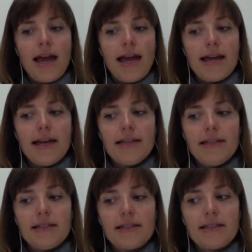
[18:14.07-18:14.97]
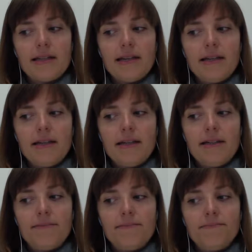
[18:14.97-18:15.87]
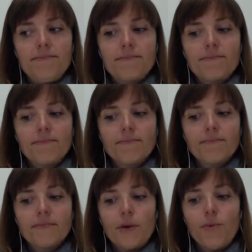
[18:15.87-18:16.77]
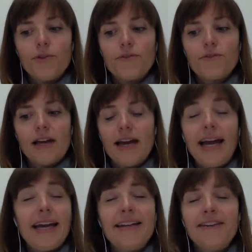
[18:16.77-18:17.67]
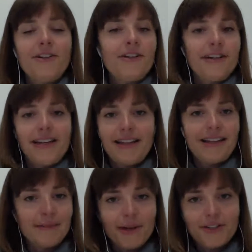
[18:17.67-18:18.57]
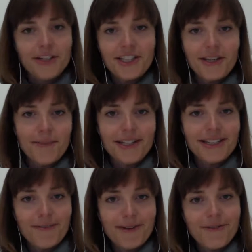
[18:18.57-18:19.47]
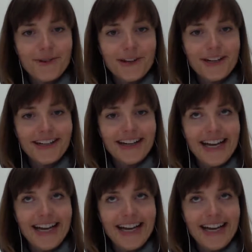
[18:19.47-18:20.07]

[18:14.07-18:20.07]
And I had never heard anything about transhumanism before.